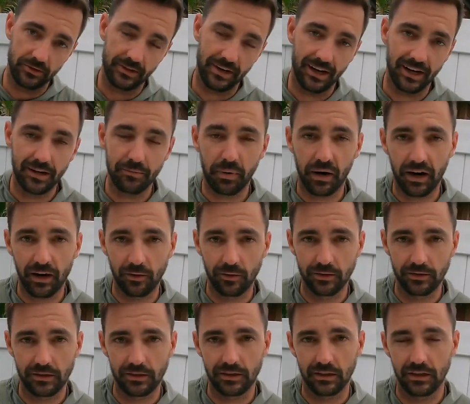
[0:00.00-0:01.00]
So the
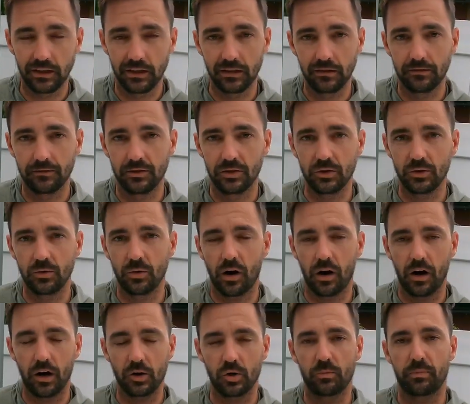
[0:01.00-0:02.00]
iPilot is going to give you
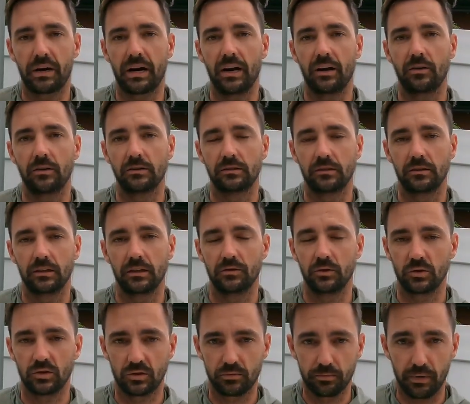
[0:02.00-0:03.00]
autopilot, it's going to
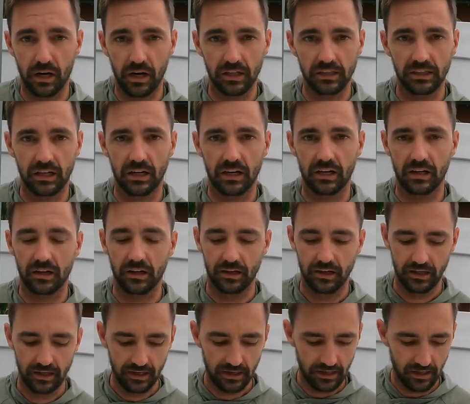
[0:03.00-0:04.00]
give you spot lock,
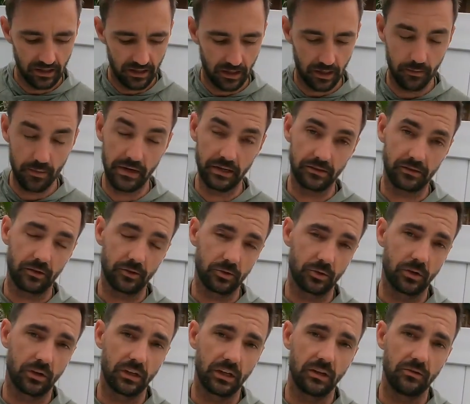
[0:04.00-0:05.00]
and it's
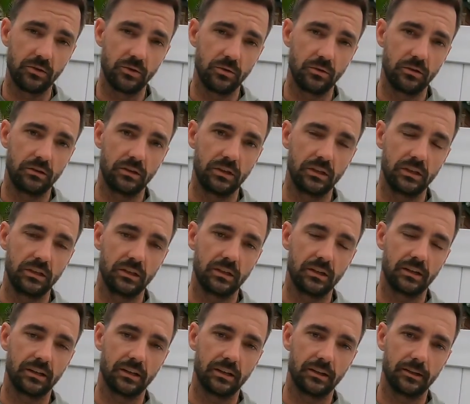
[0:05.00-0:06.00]
also going to give you
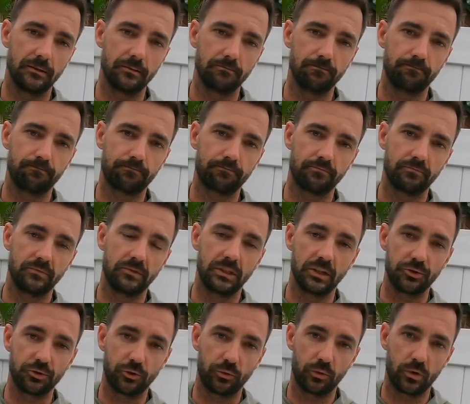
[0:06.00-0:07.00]
the
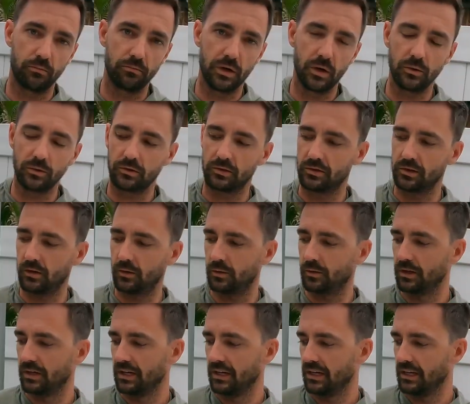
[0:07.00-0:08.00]
digital remote.
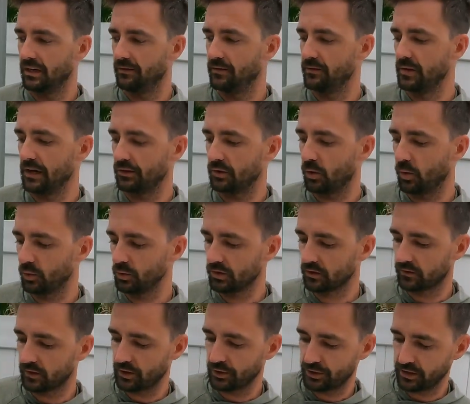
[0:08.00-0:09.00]
So if you've got the
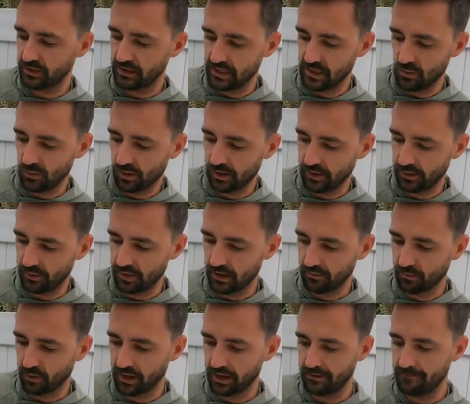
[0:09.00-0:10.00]
older version and you want to do
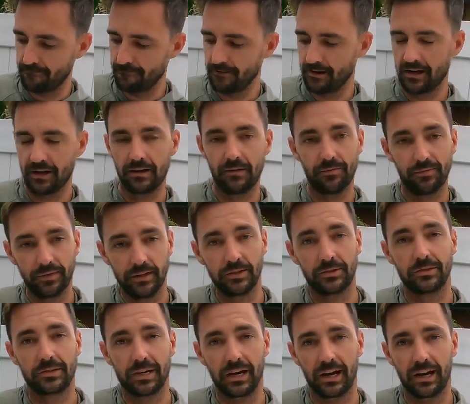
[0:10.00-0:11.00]
an upgrade,
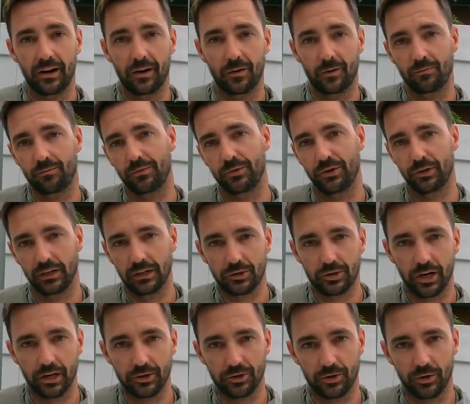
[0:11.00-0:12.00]
this is how you're
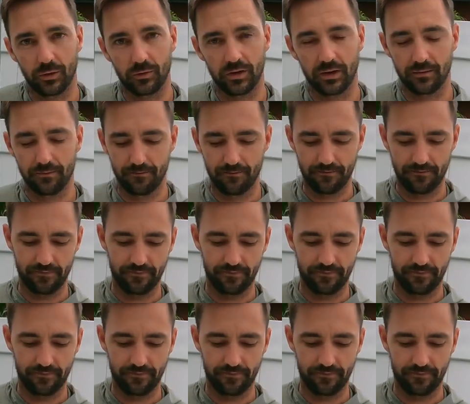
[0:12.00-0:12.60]
going to change it over.